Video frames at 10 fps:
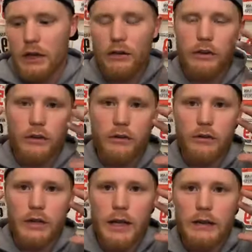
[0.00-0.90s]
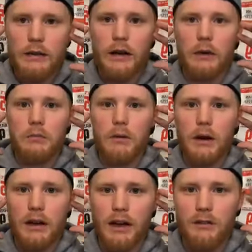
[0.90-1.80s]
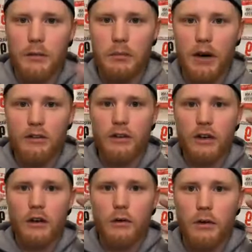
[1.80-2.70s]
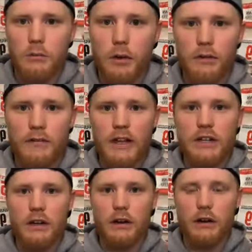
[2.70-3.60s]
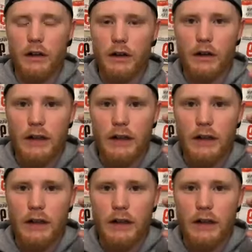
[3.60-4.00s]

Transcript: you can create a, a kind of a mantra or a motivation or a, uh,